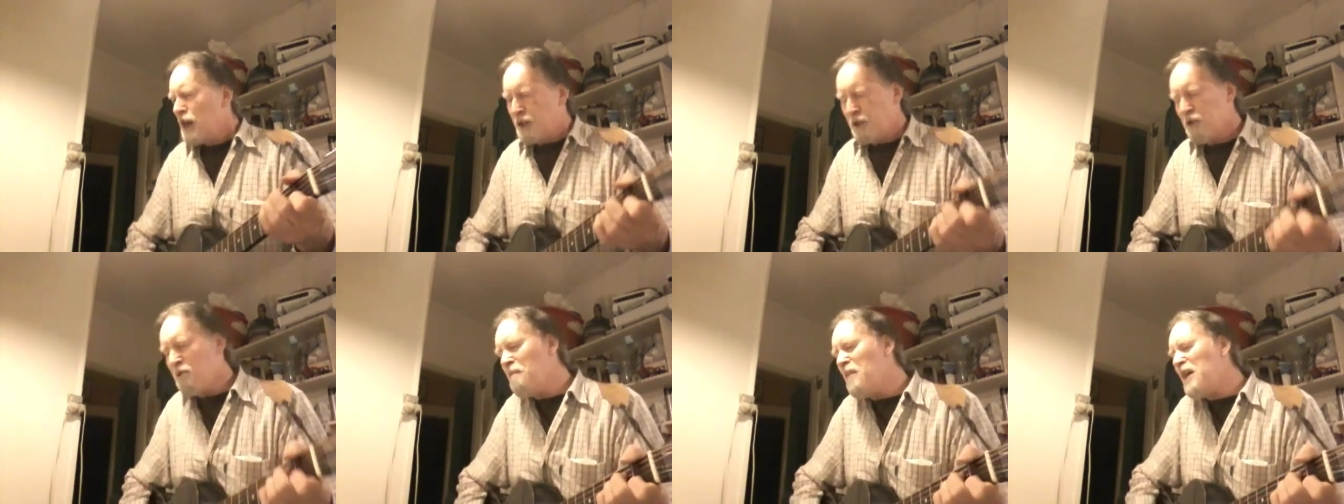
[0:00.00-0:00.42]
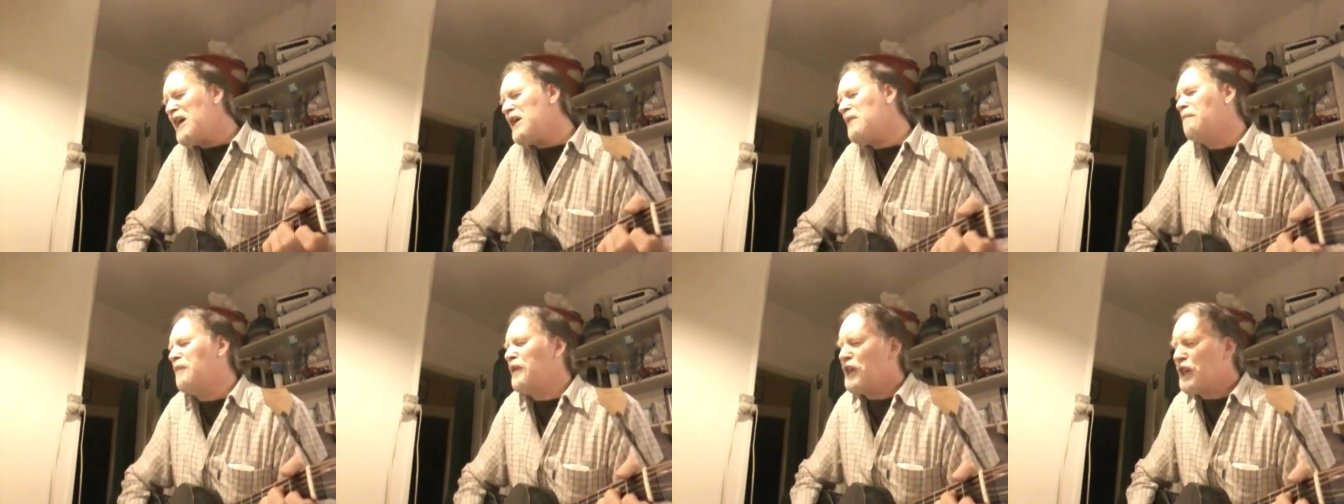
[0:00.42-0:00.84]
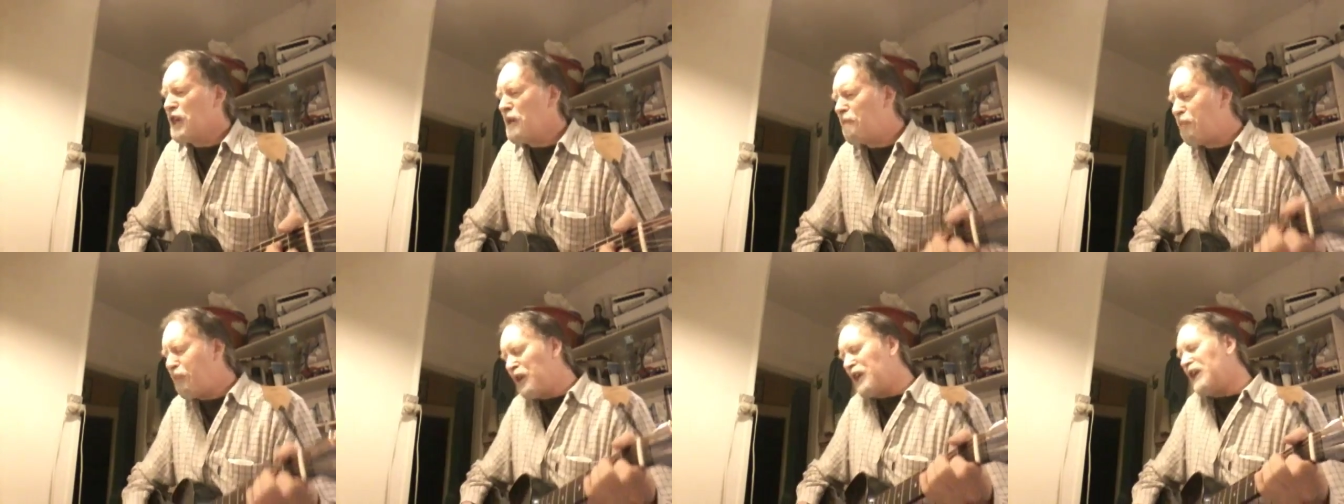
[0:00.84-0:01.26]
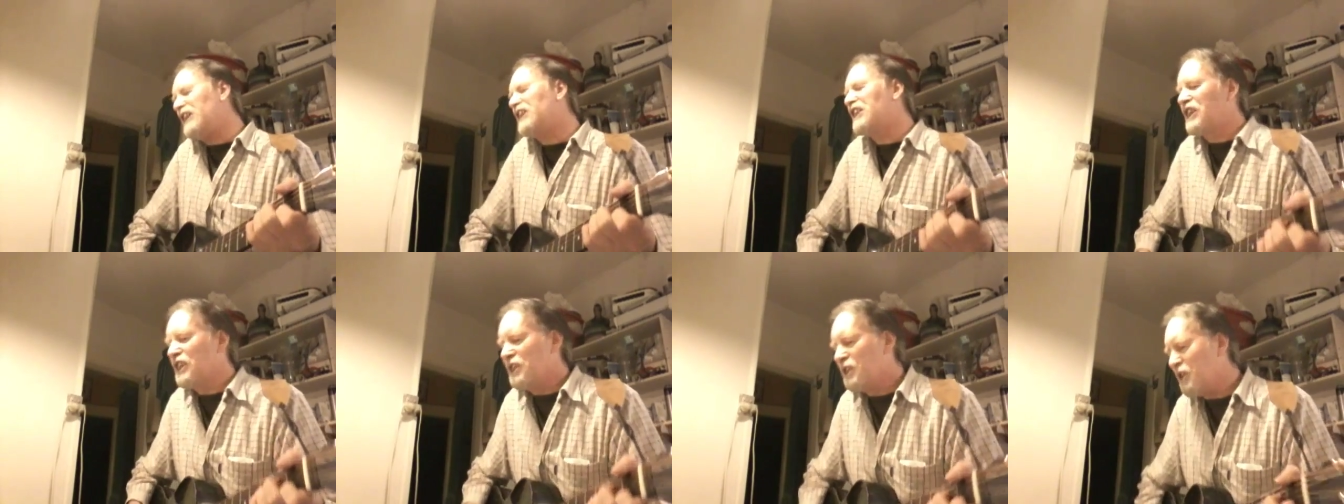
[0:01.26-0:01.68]
You may be a
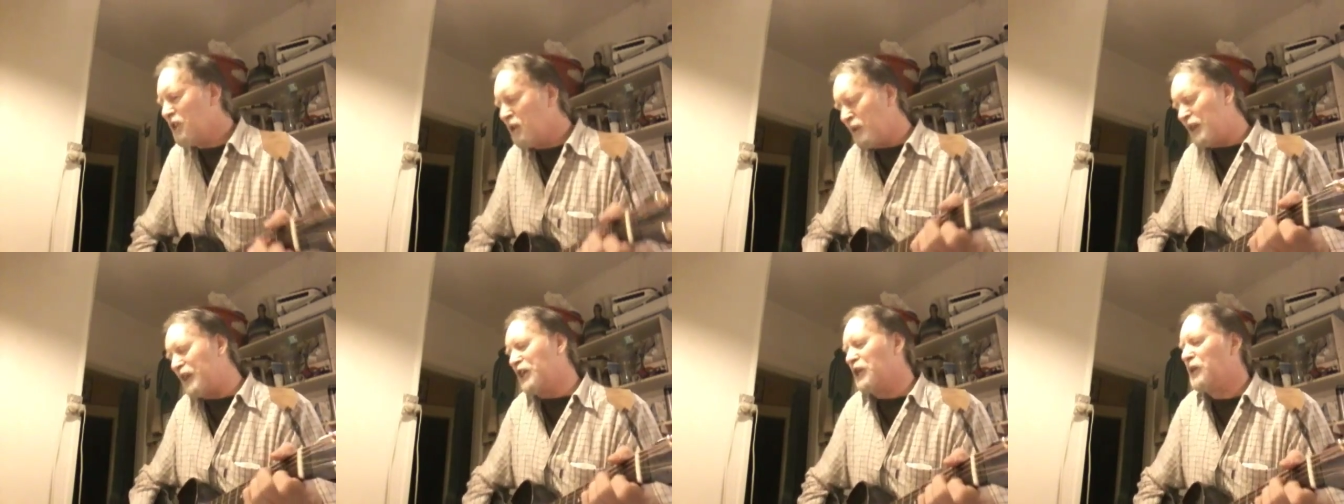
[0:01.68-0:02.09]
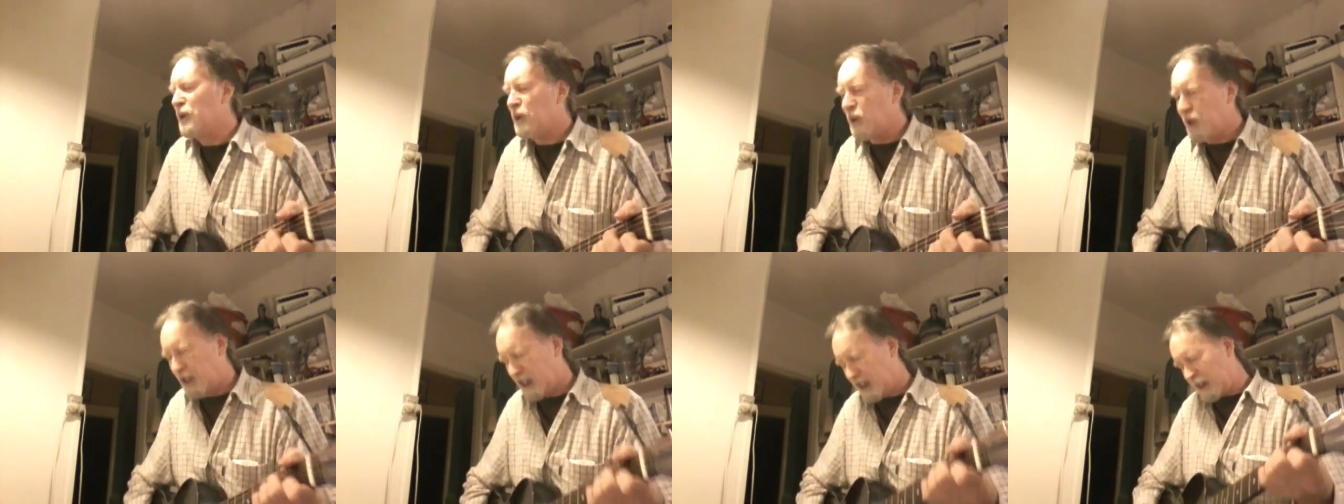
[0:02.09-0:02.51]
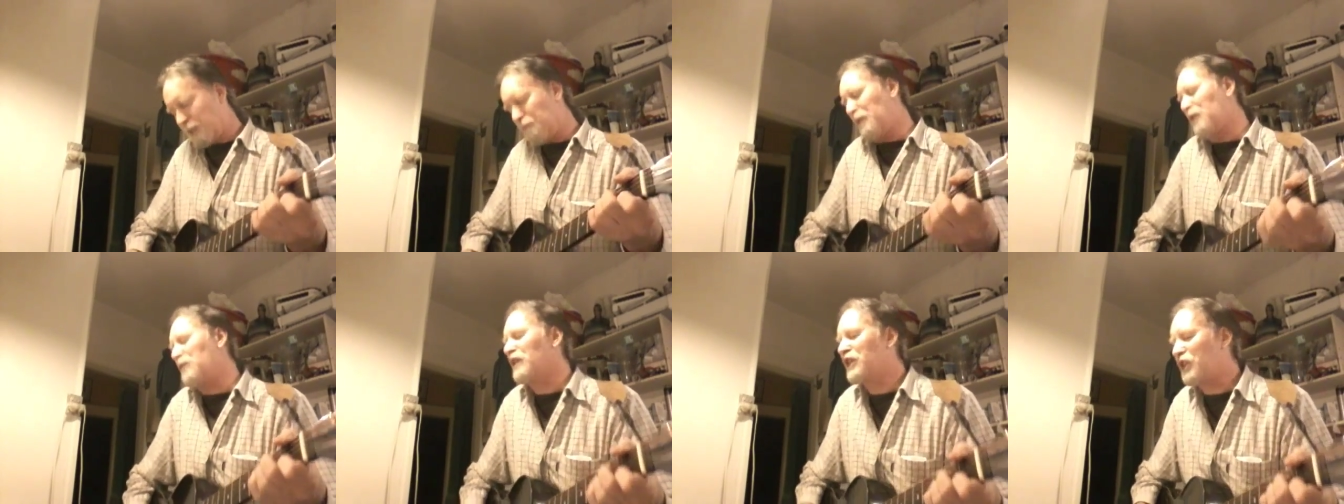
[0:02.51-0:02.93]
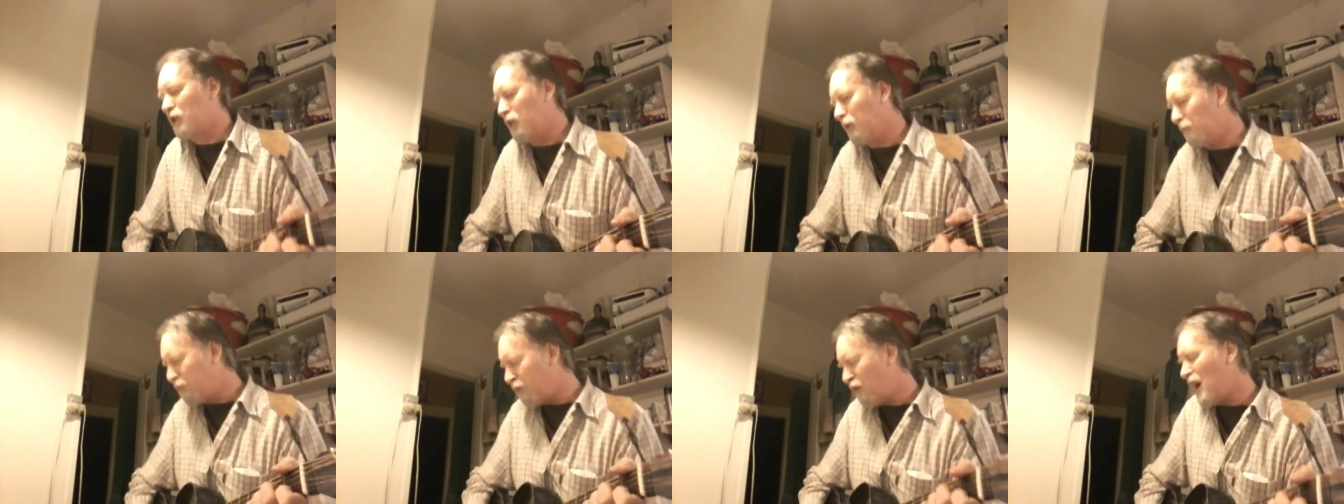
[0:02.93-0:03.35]
preacher with your
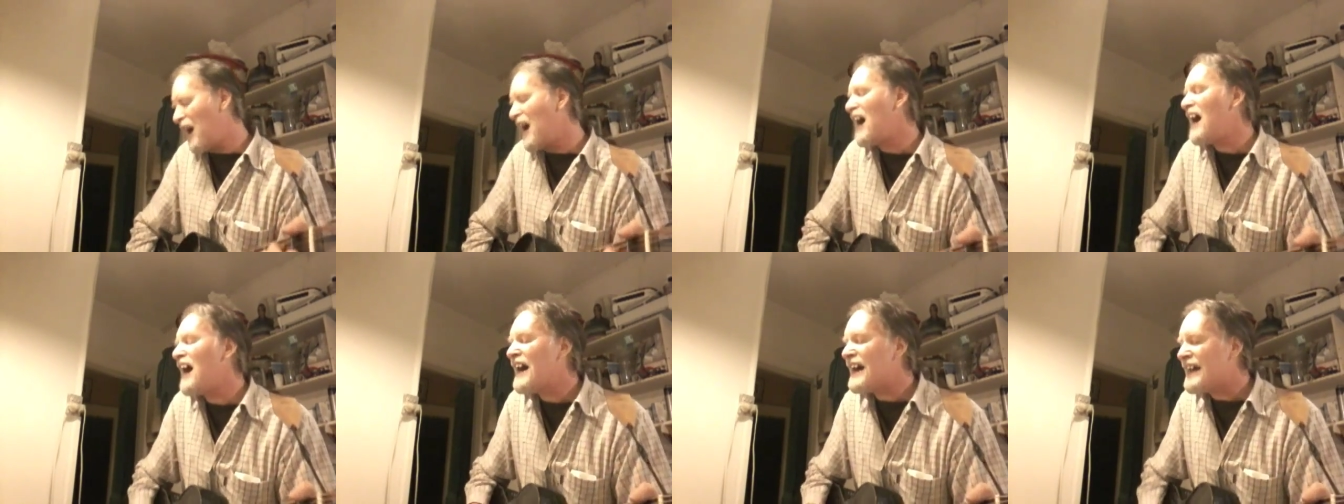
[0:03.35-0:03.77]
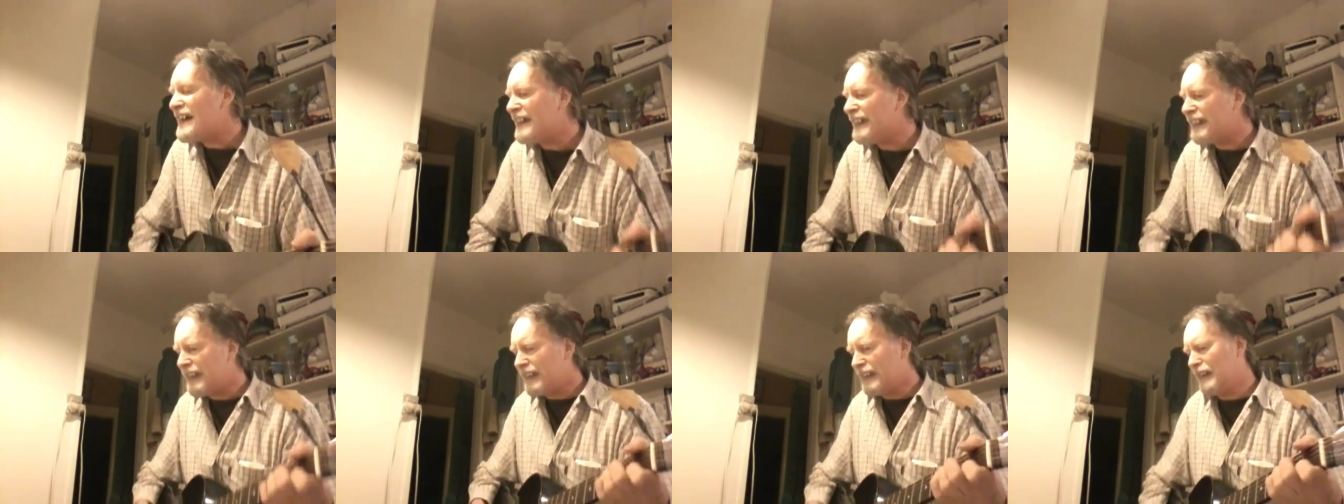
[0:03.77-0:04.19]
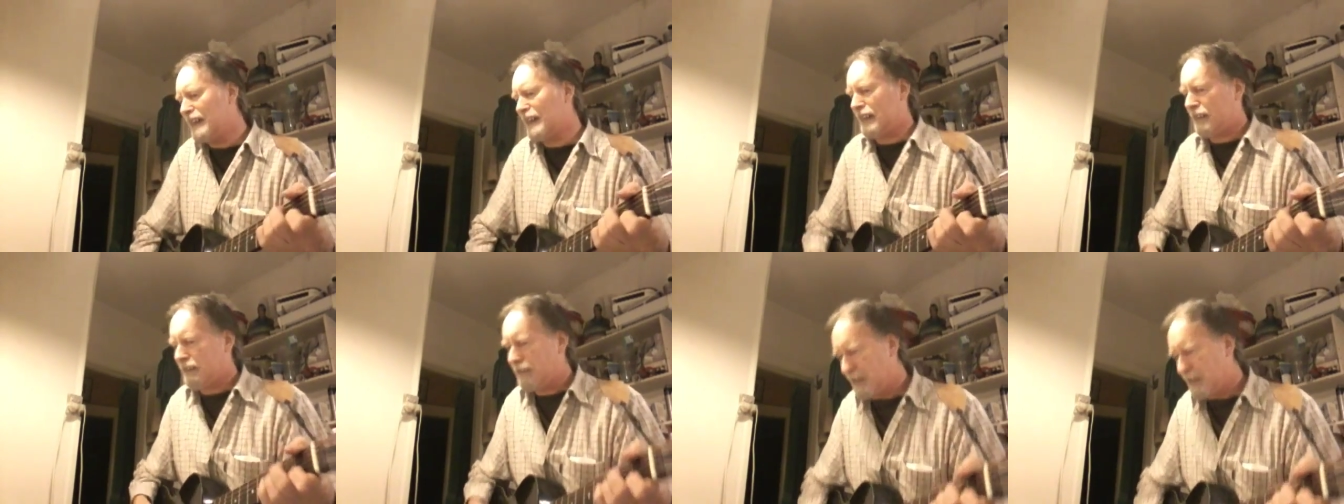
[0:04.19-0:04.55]
spiritual pride.